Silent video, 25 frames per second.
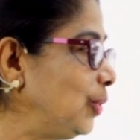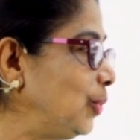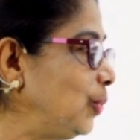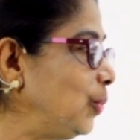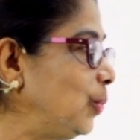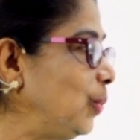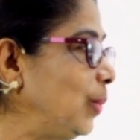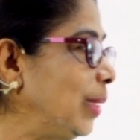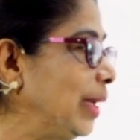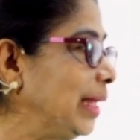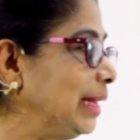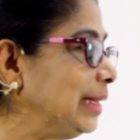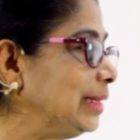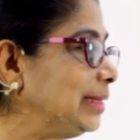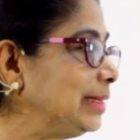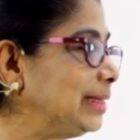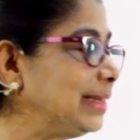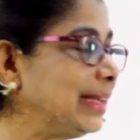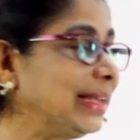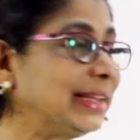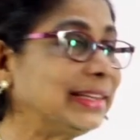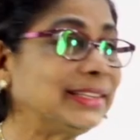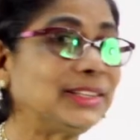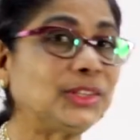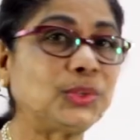Two and
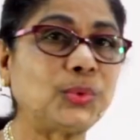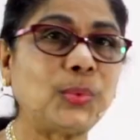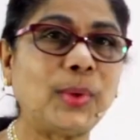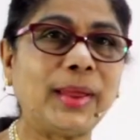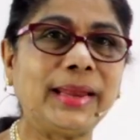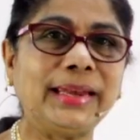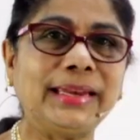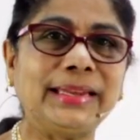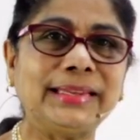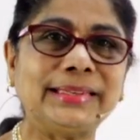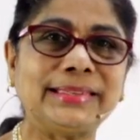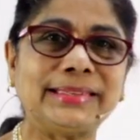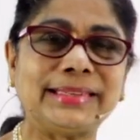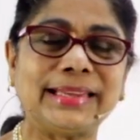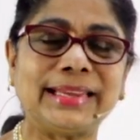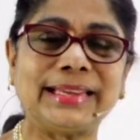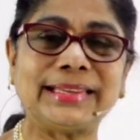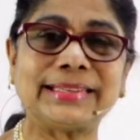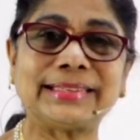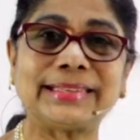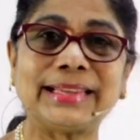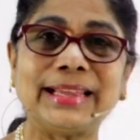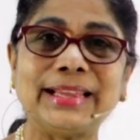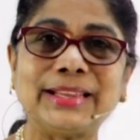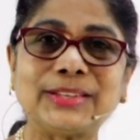six.
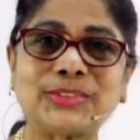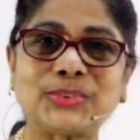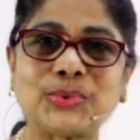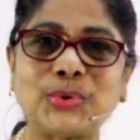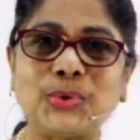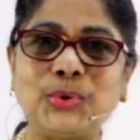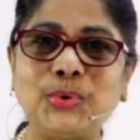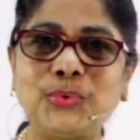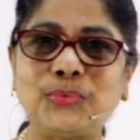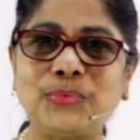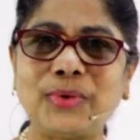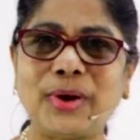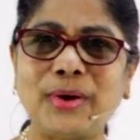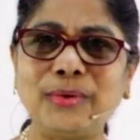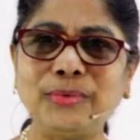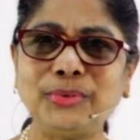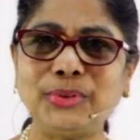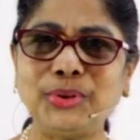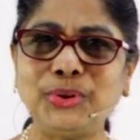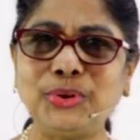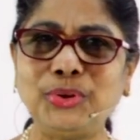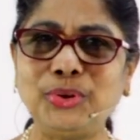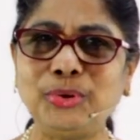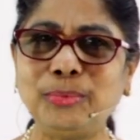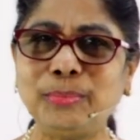Twenty-six. So you found
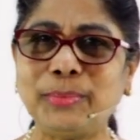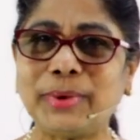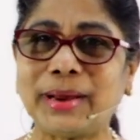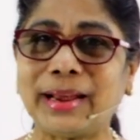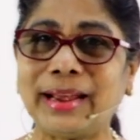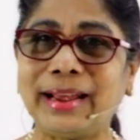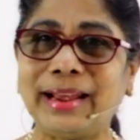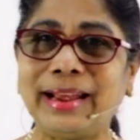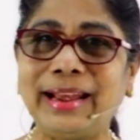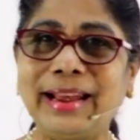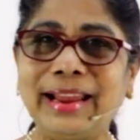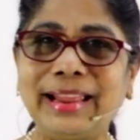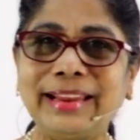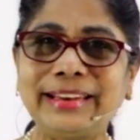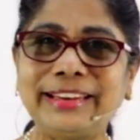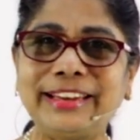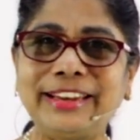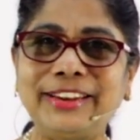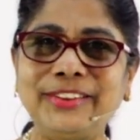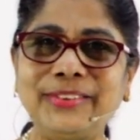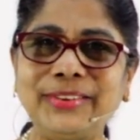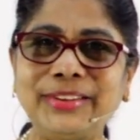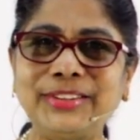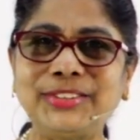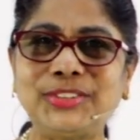the numeral.
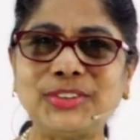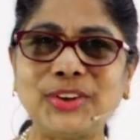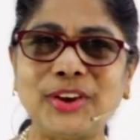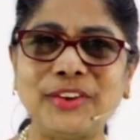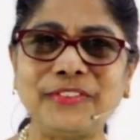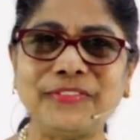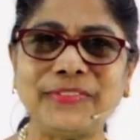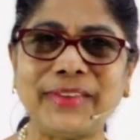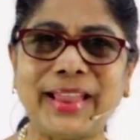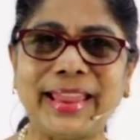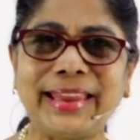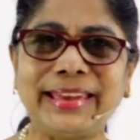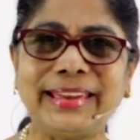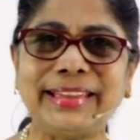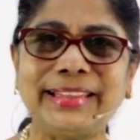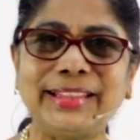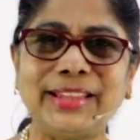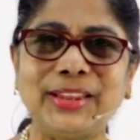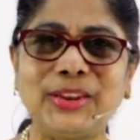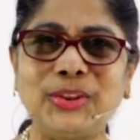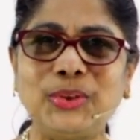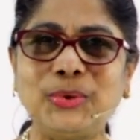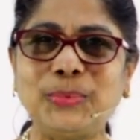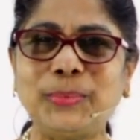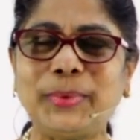Did you enjoy finding
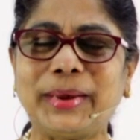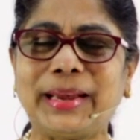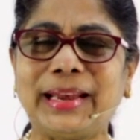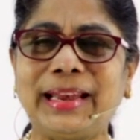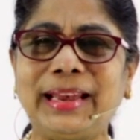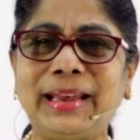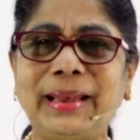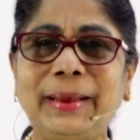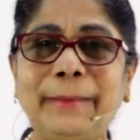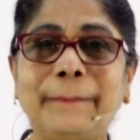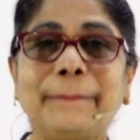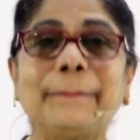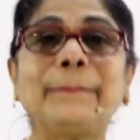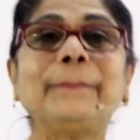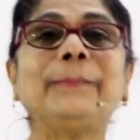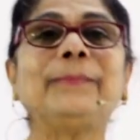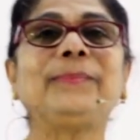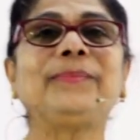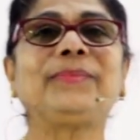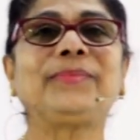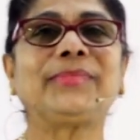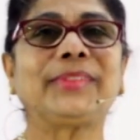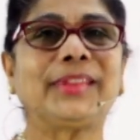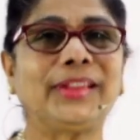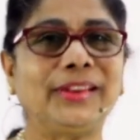the numeral?
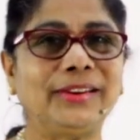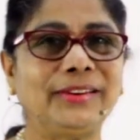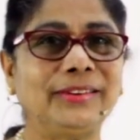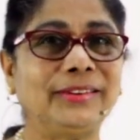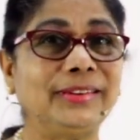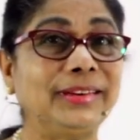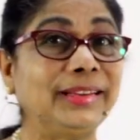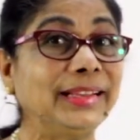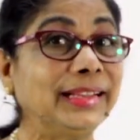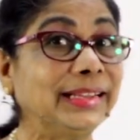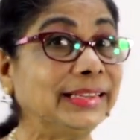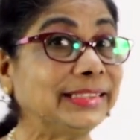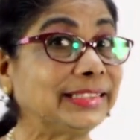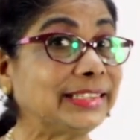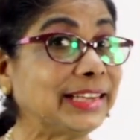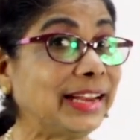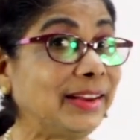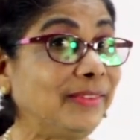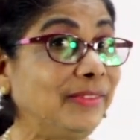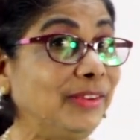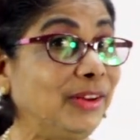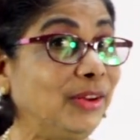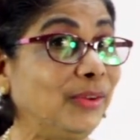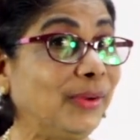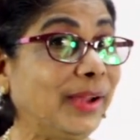Good.
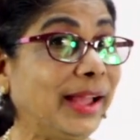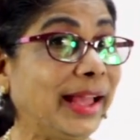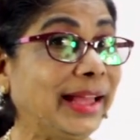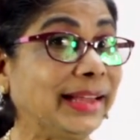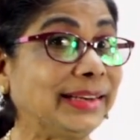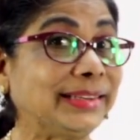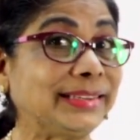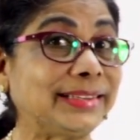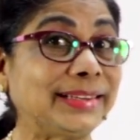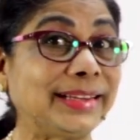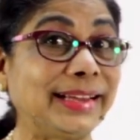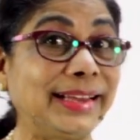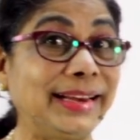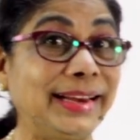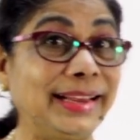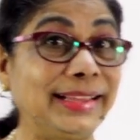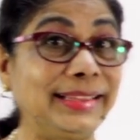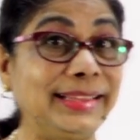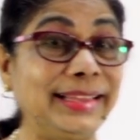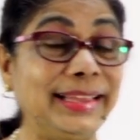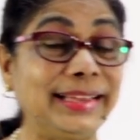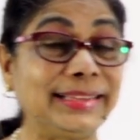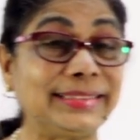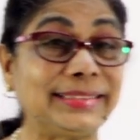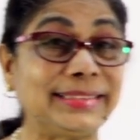Shall we look at
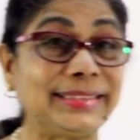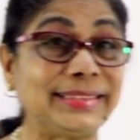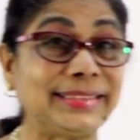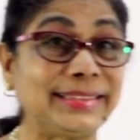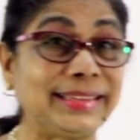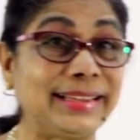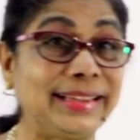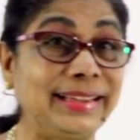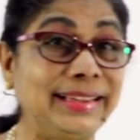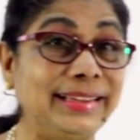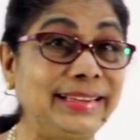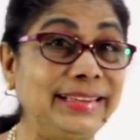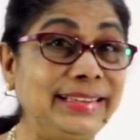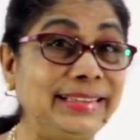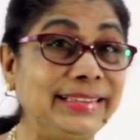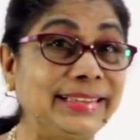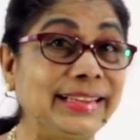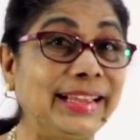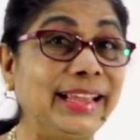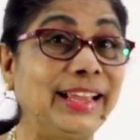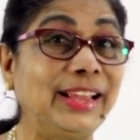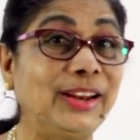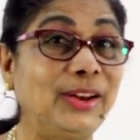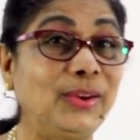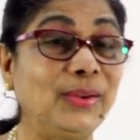another exercise?
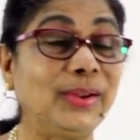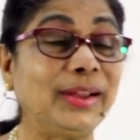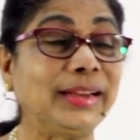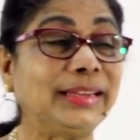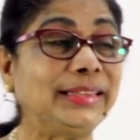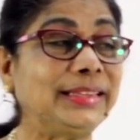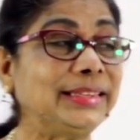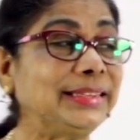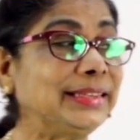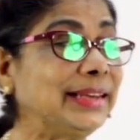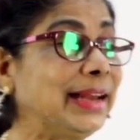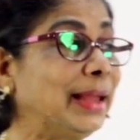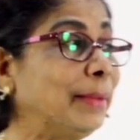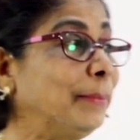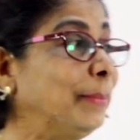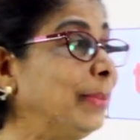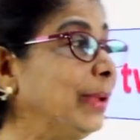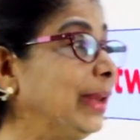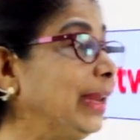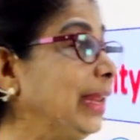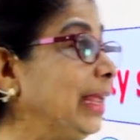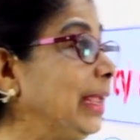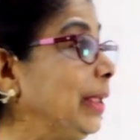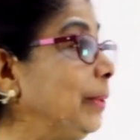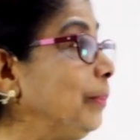Look at this number
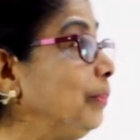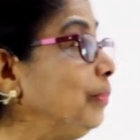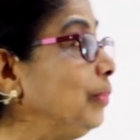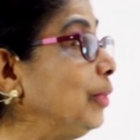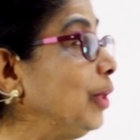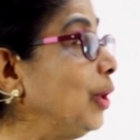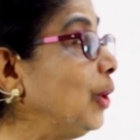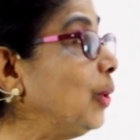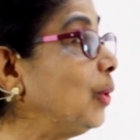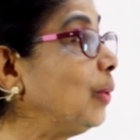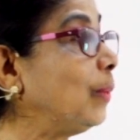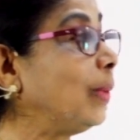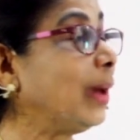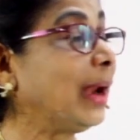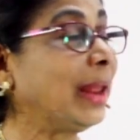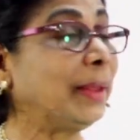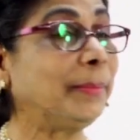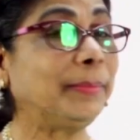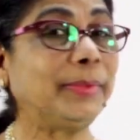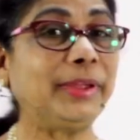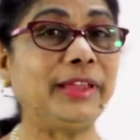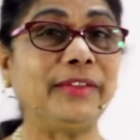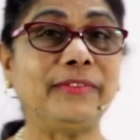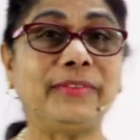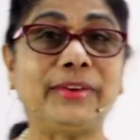name, what I
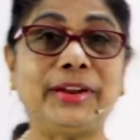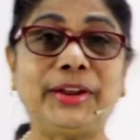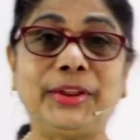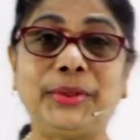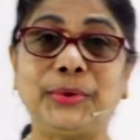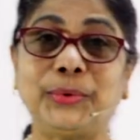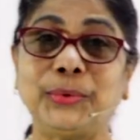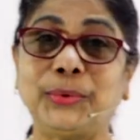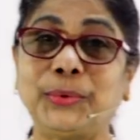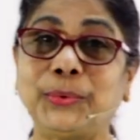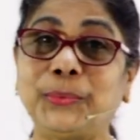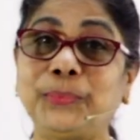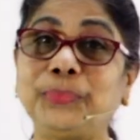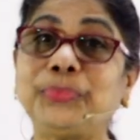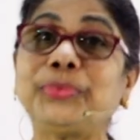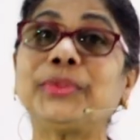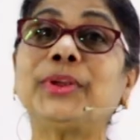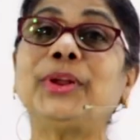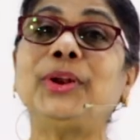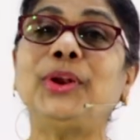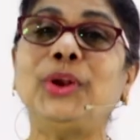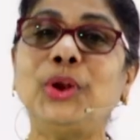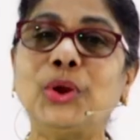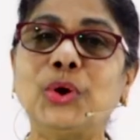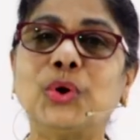am given you.
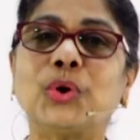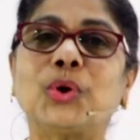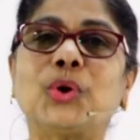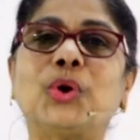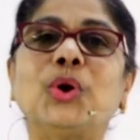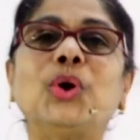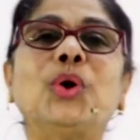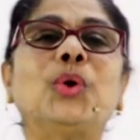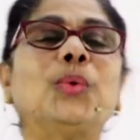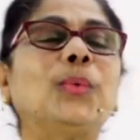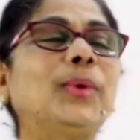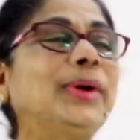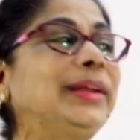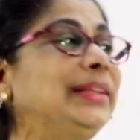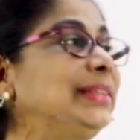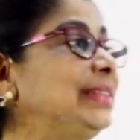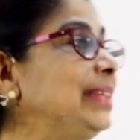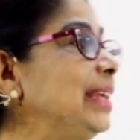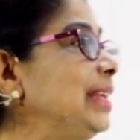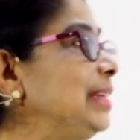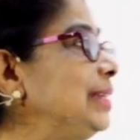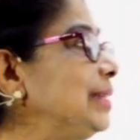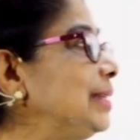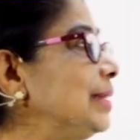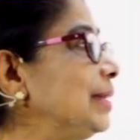Look. What is
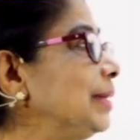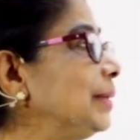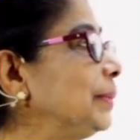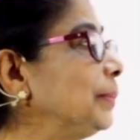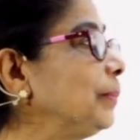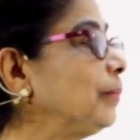it?